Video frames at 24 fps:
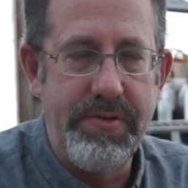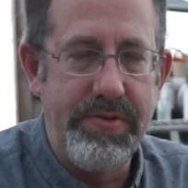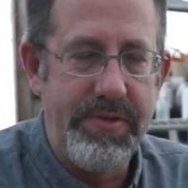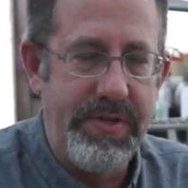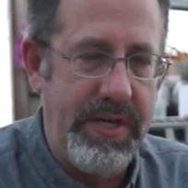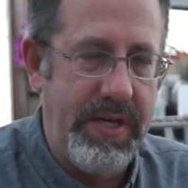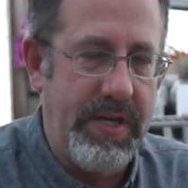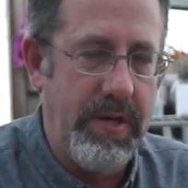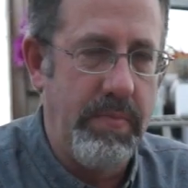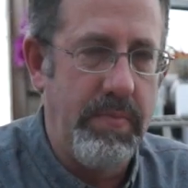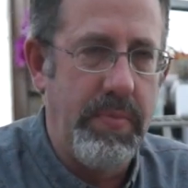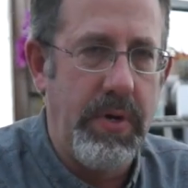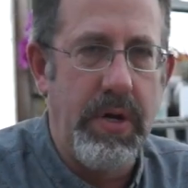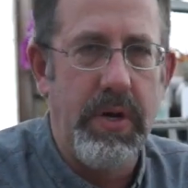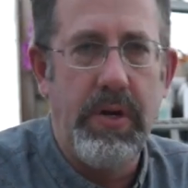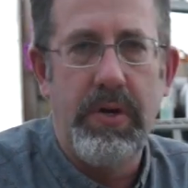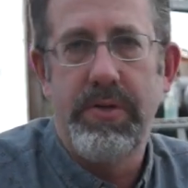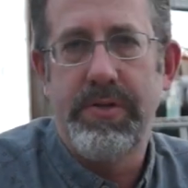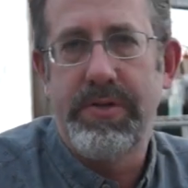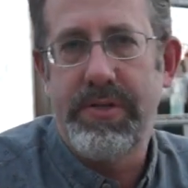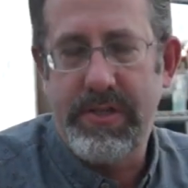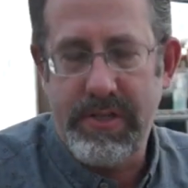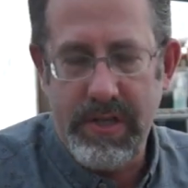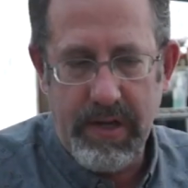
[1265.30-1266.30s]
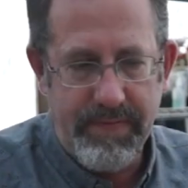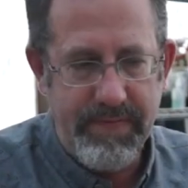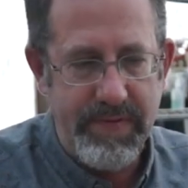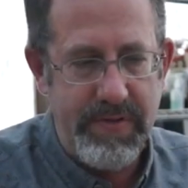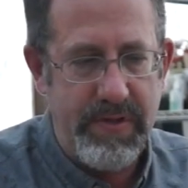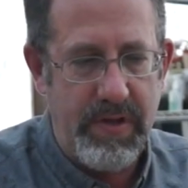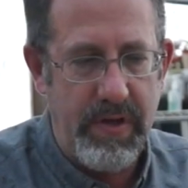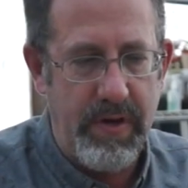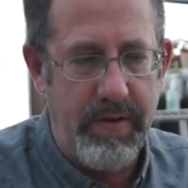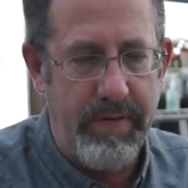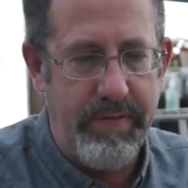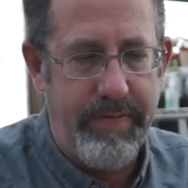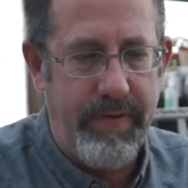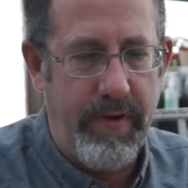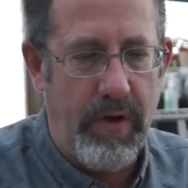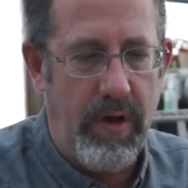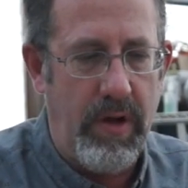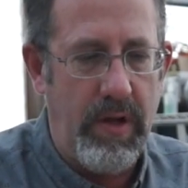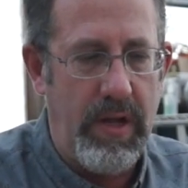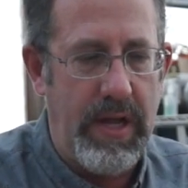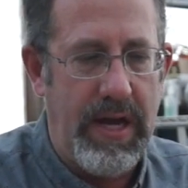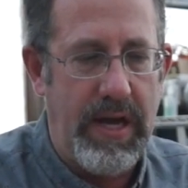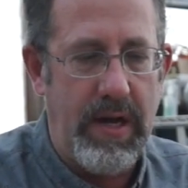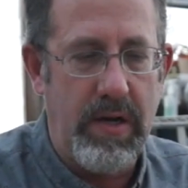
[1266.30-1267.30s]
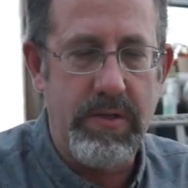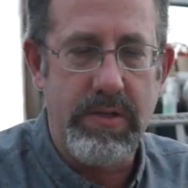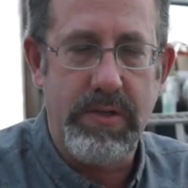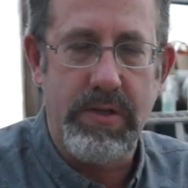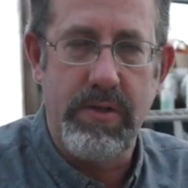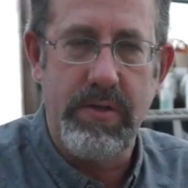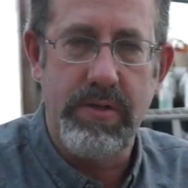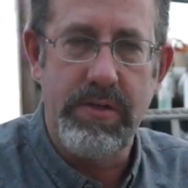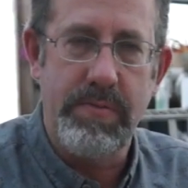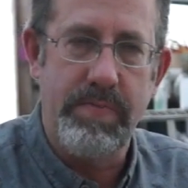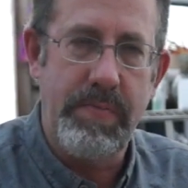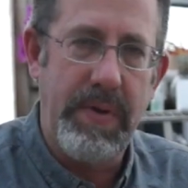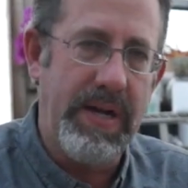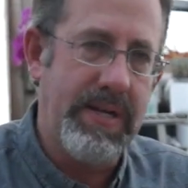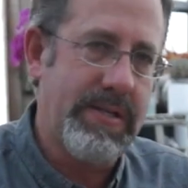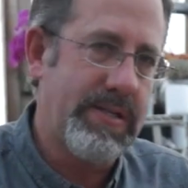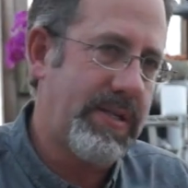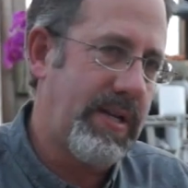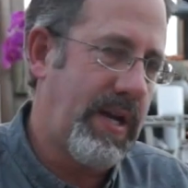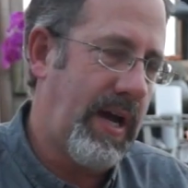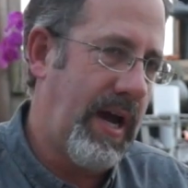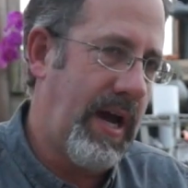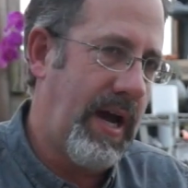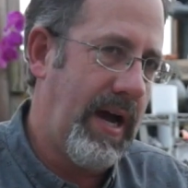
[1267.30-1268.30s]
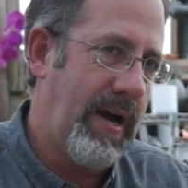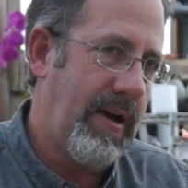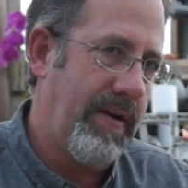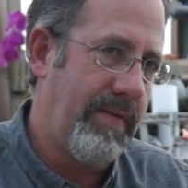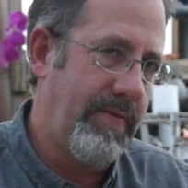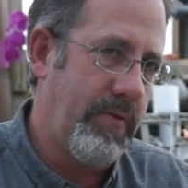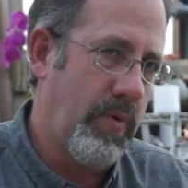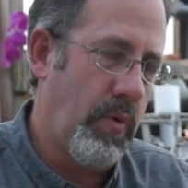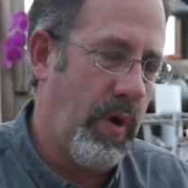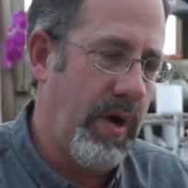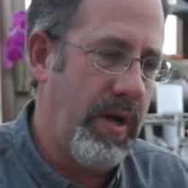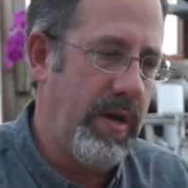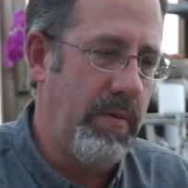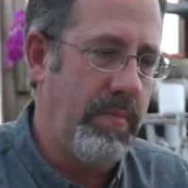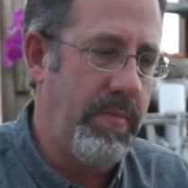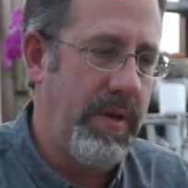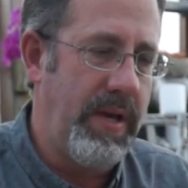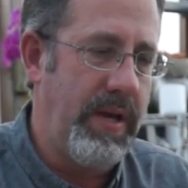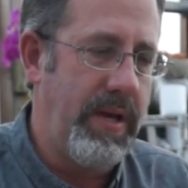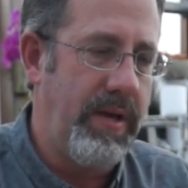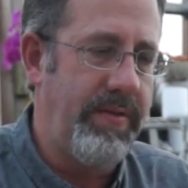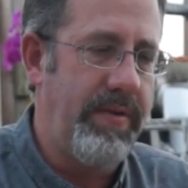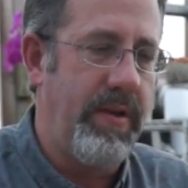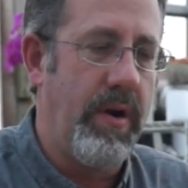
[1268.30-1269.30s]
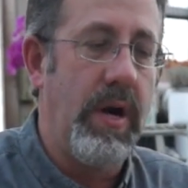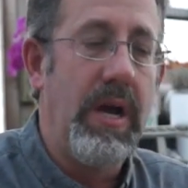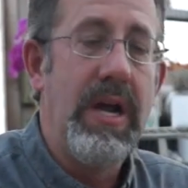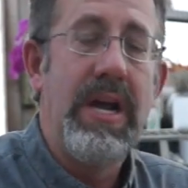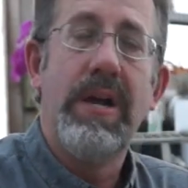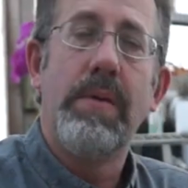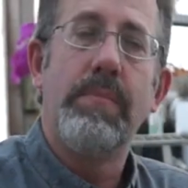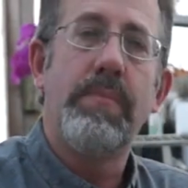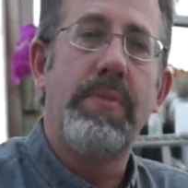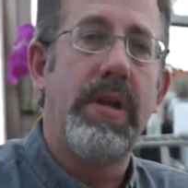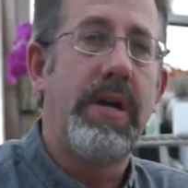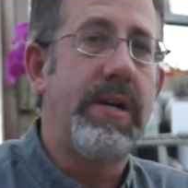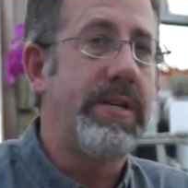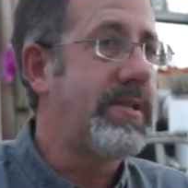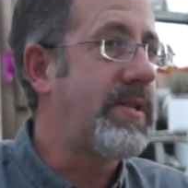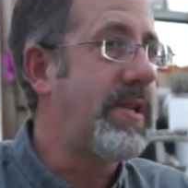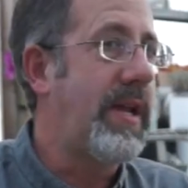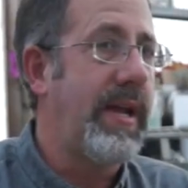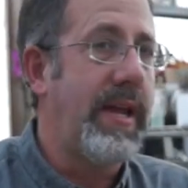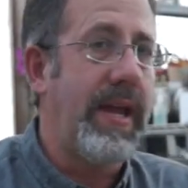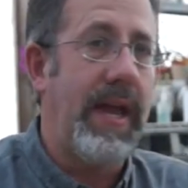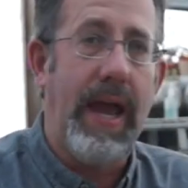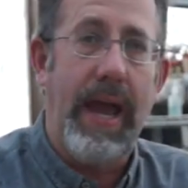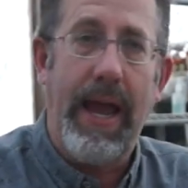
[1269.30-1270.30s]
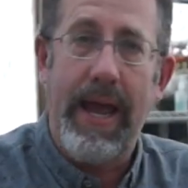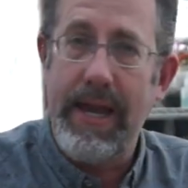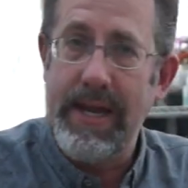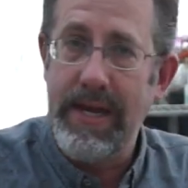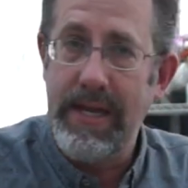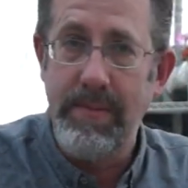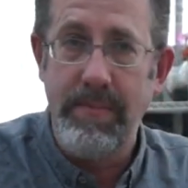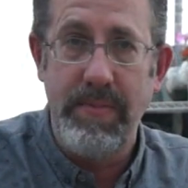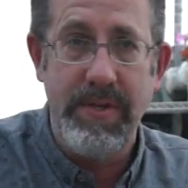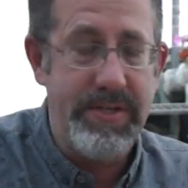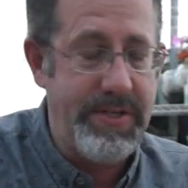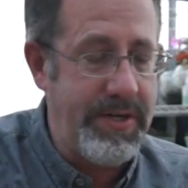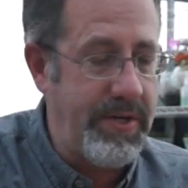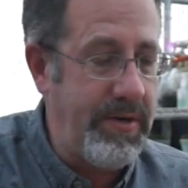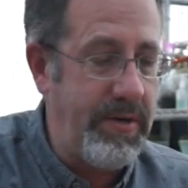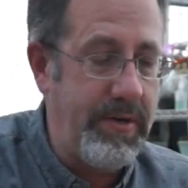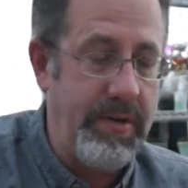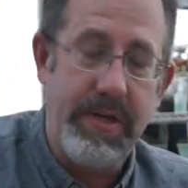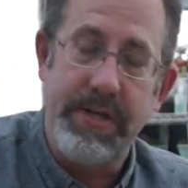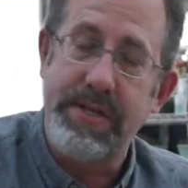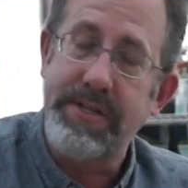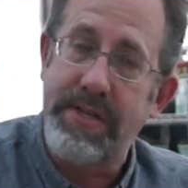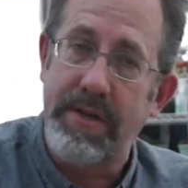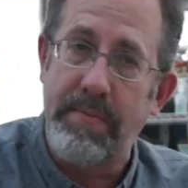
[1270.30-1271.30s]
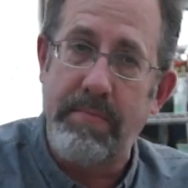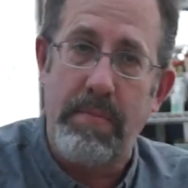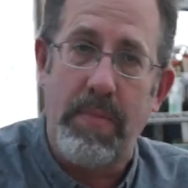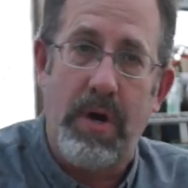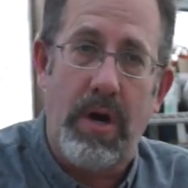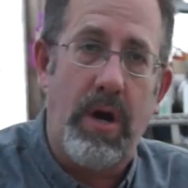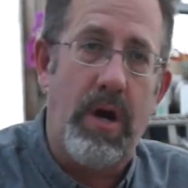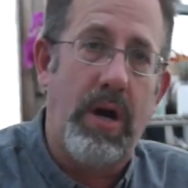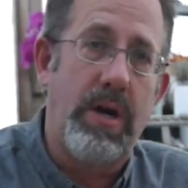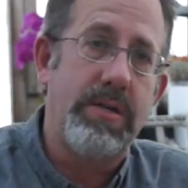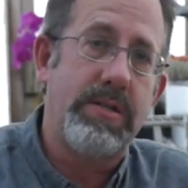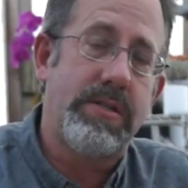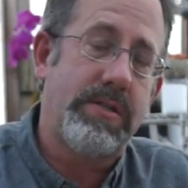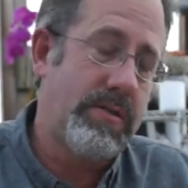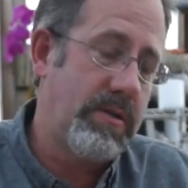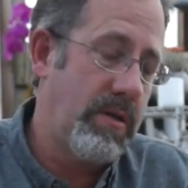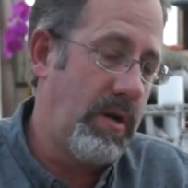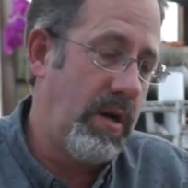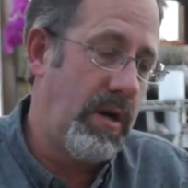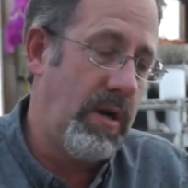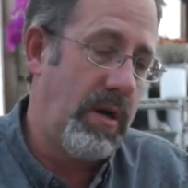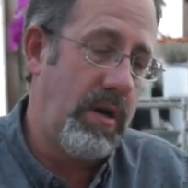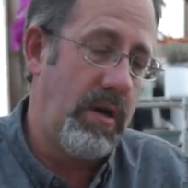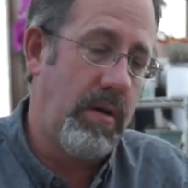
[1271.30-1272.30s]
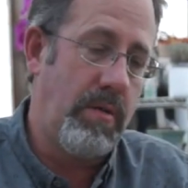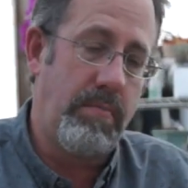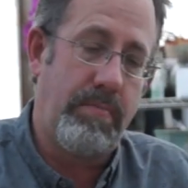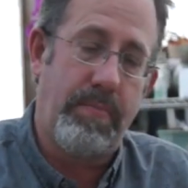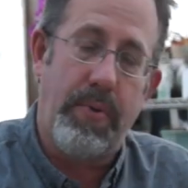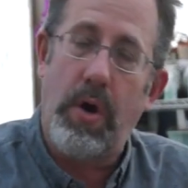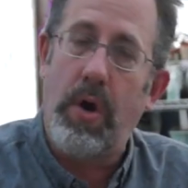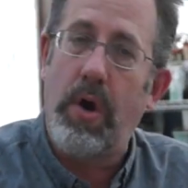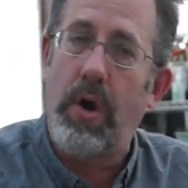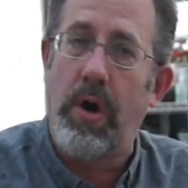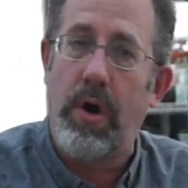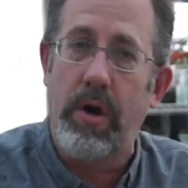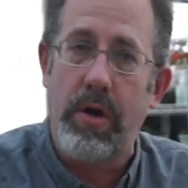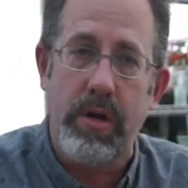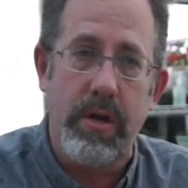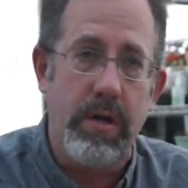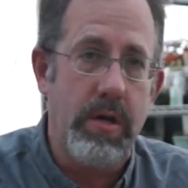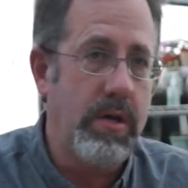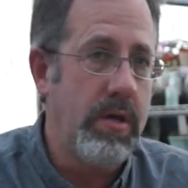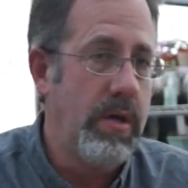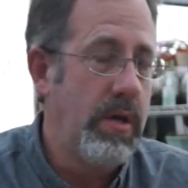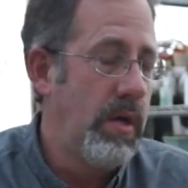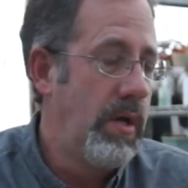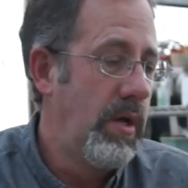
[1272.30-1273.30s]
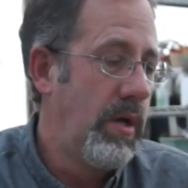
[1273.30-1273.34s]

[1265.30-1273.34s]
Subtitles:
decompose, stuff is going to fall out. So it's best to have quite a bit in there. Plus, like any material except moss, bark,